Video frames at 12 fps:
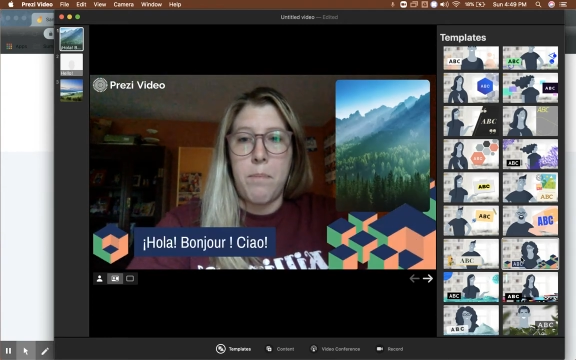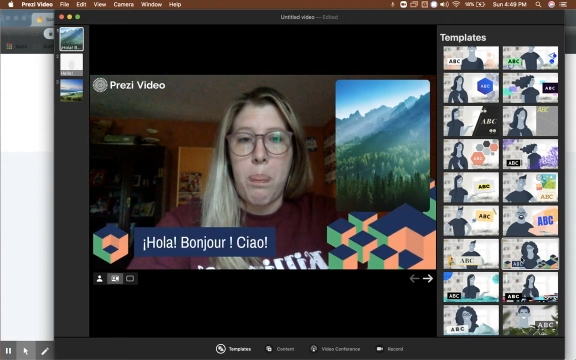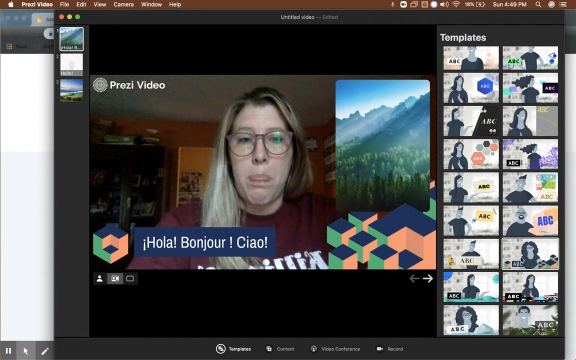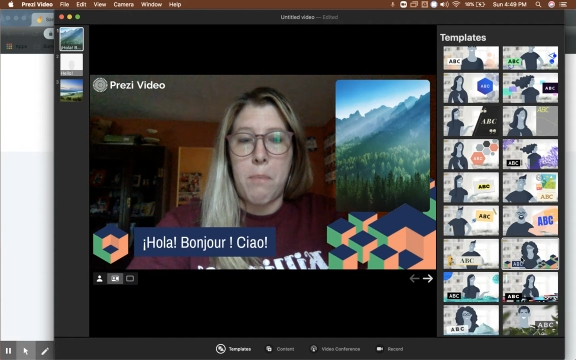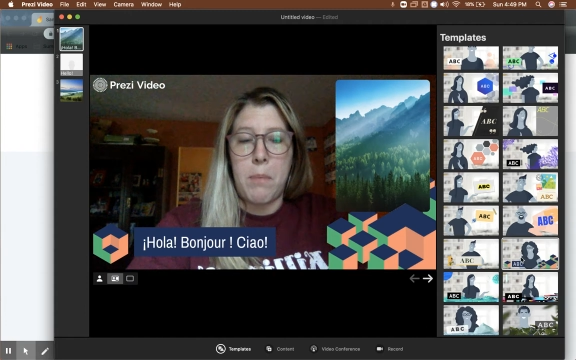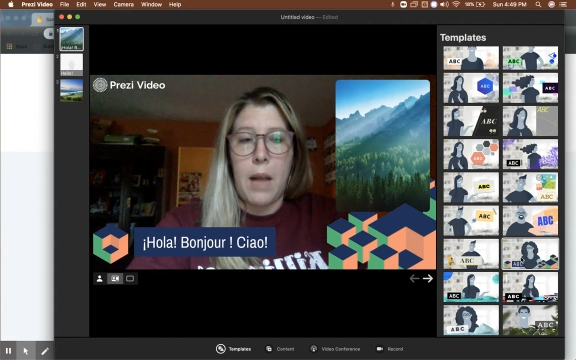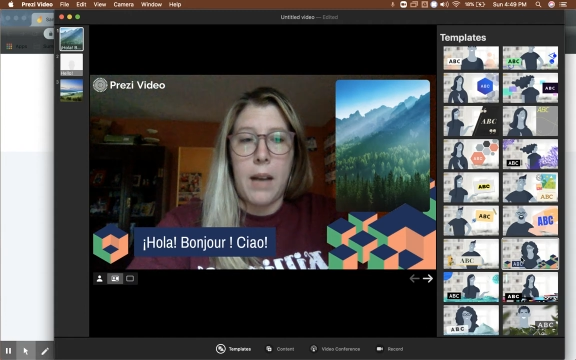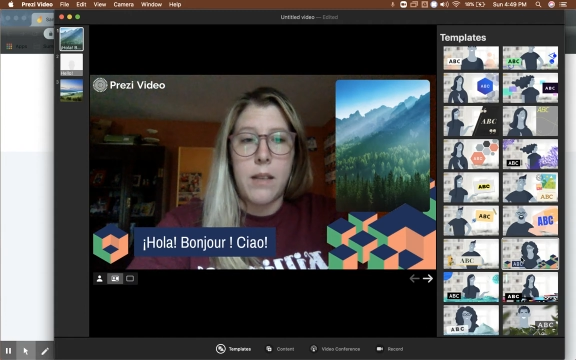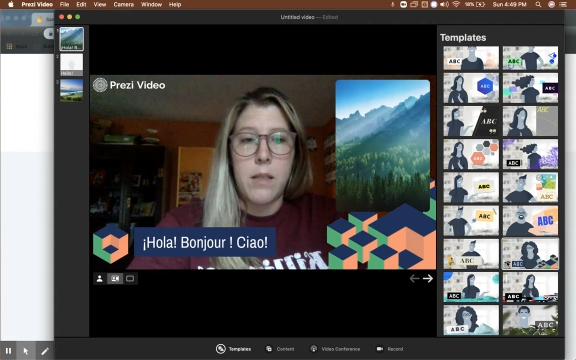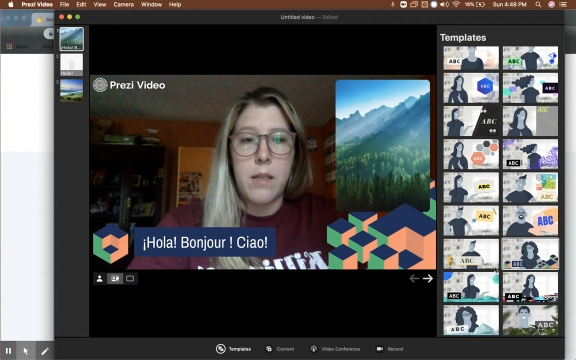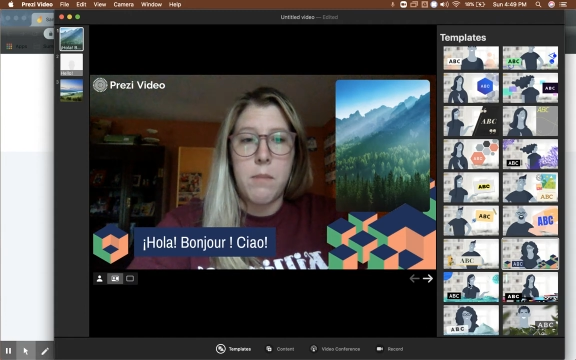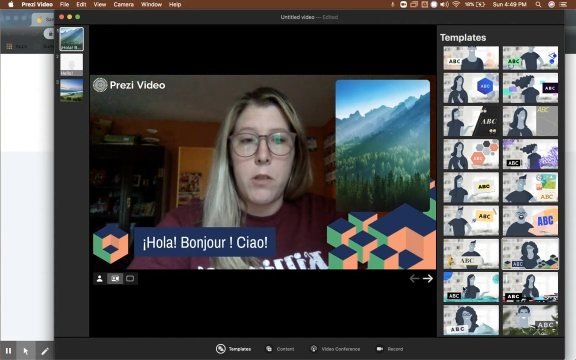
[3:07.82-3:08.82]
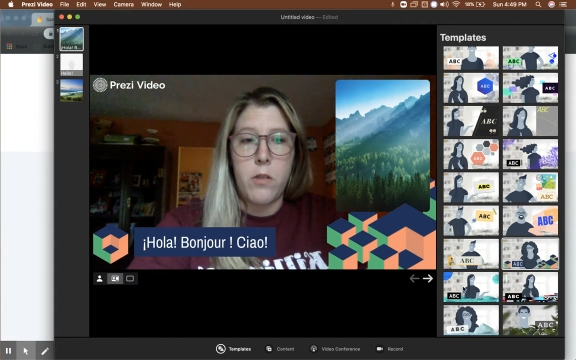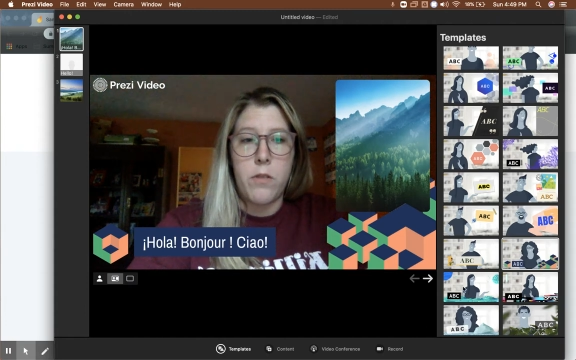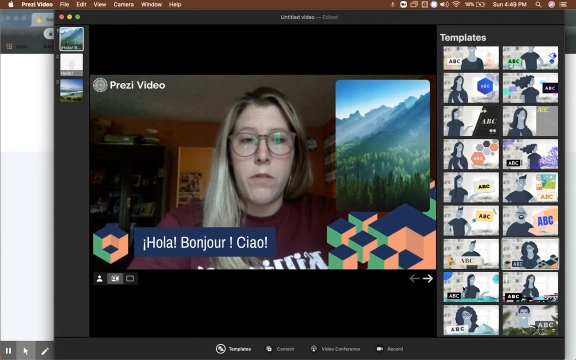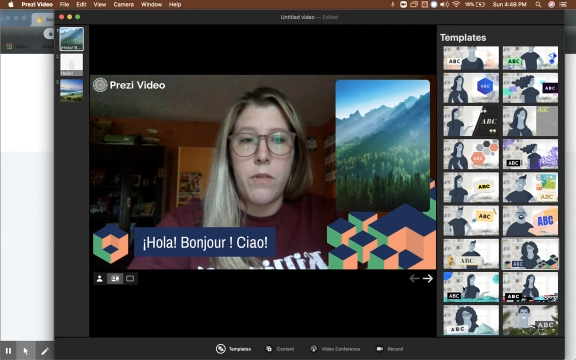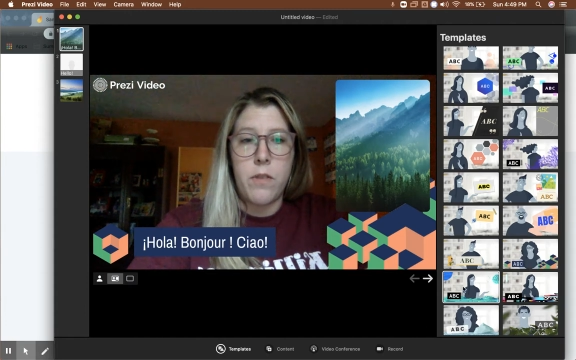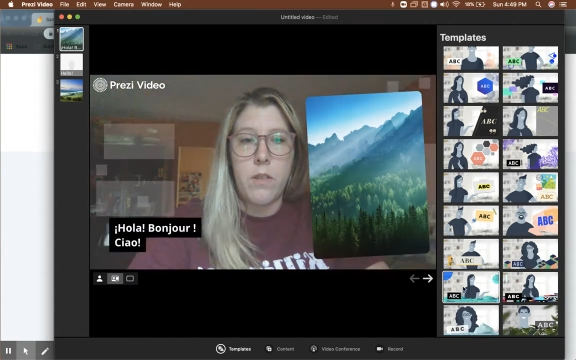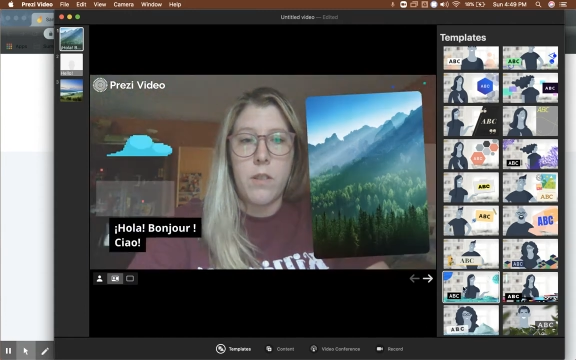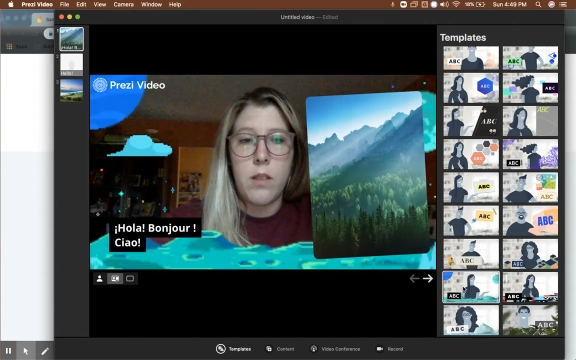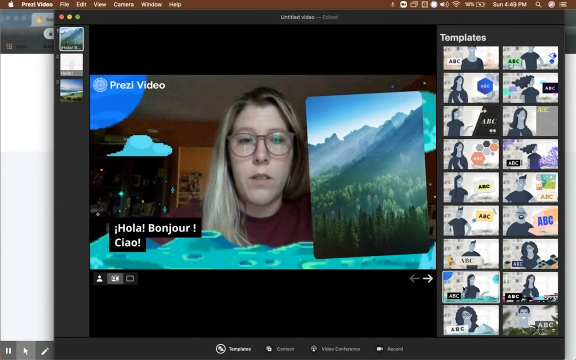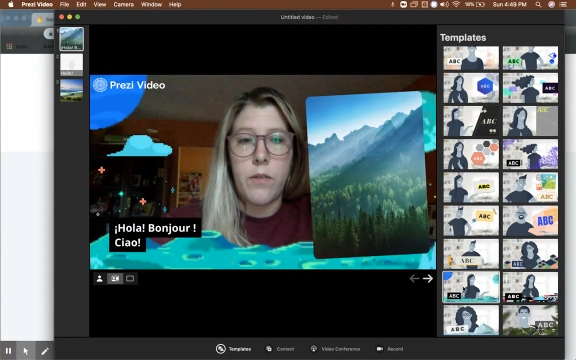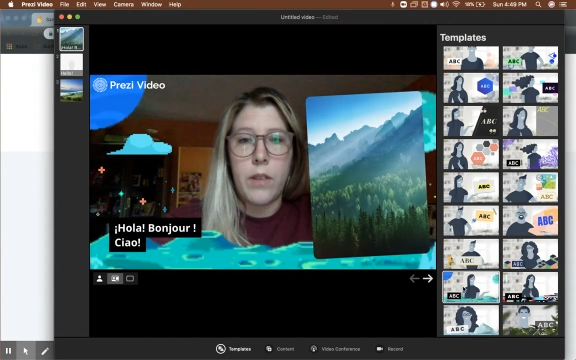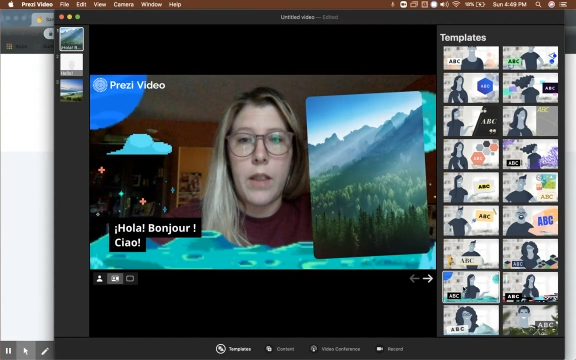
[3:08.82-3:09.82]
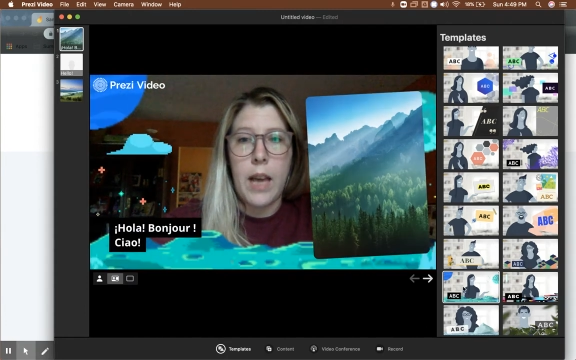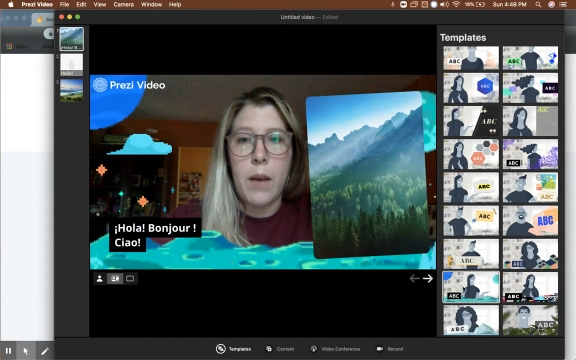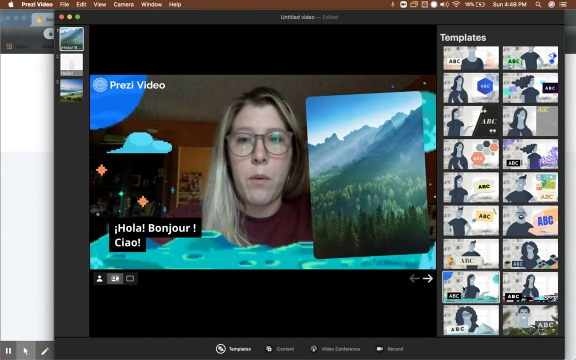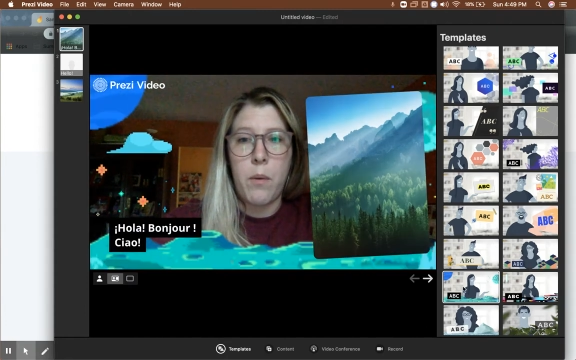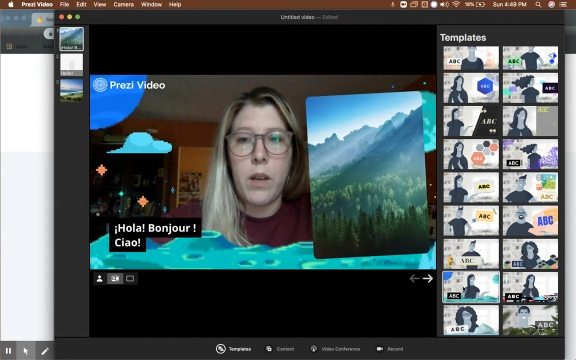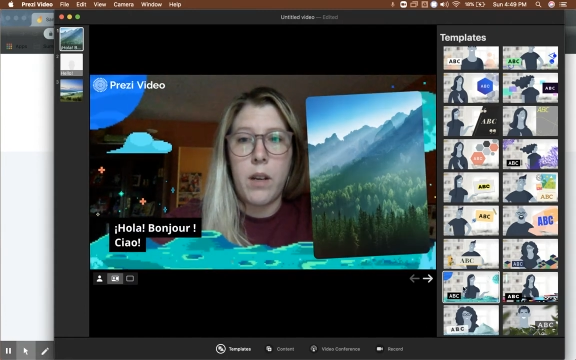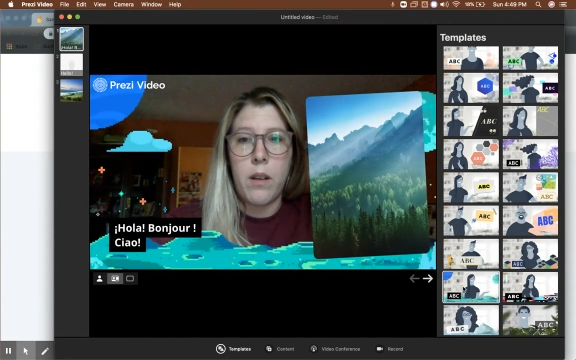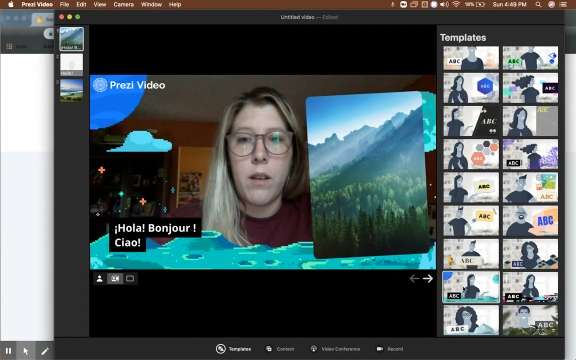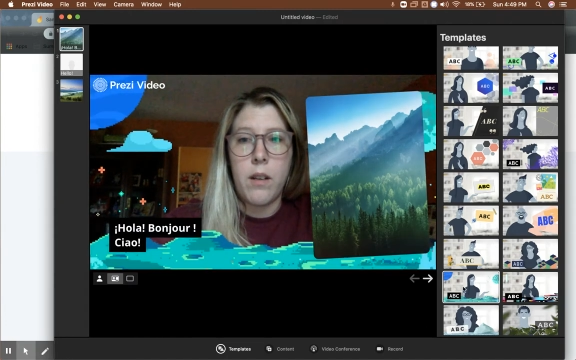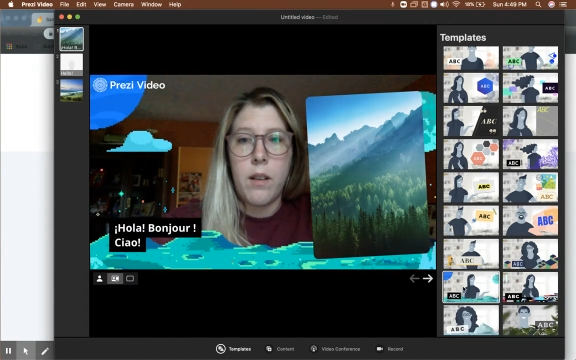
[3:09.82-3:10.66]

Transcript: Blocks move for that one.